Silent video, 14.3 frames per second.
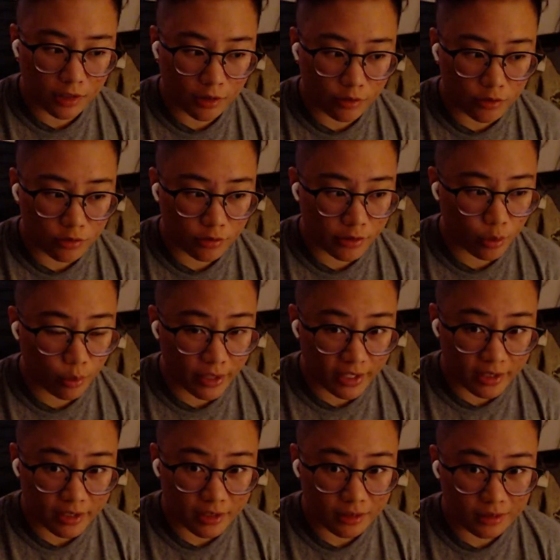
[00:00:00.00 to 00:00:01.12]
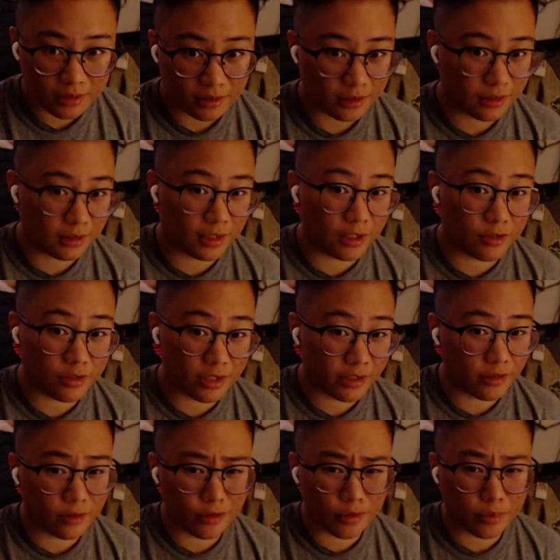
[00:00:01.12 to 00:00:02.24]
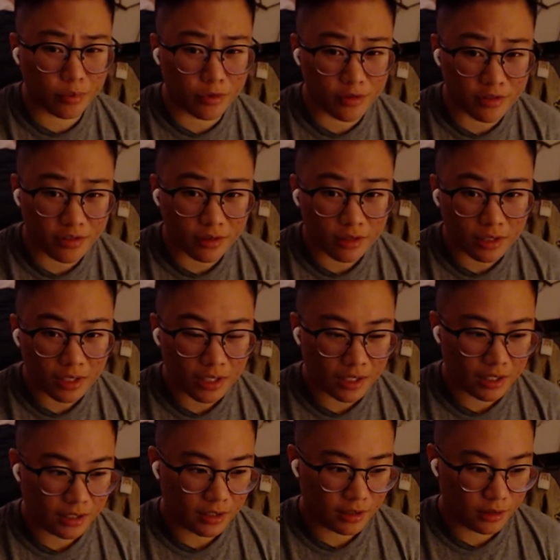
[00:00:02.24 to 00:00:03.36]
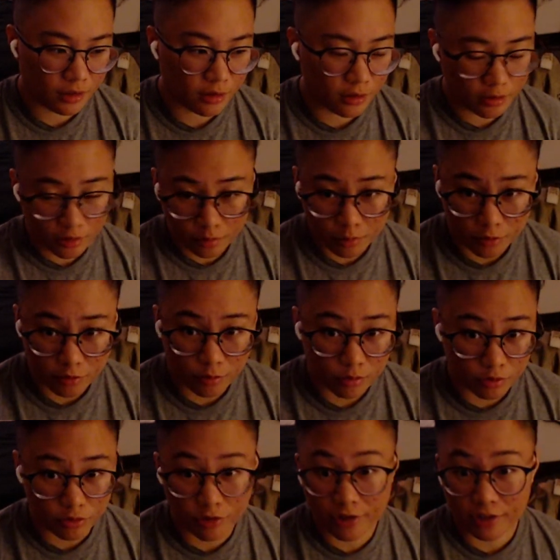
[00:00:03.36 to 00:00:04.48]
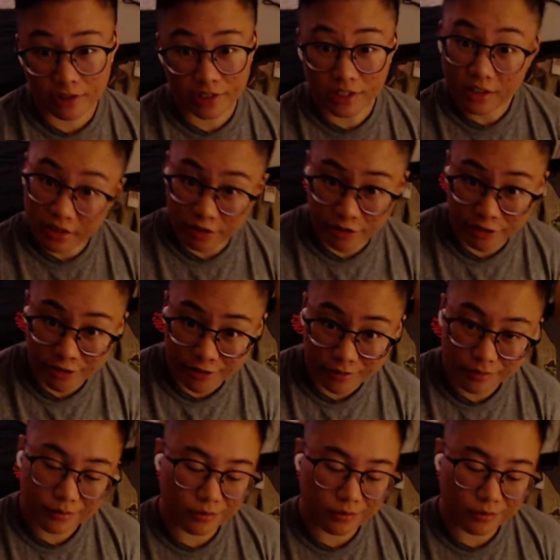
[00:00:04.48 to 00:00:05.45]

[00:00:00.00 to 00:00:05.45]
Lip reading: was already waiting, and I was like third person, and another person was already getting their haircut.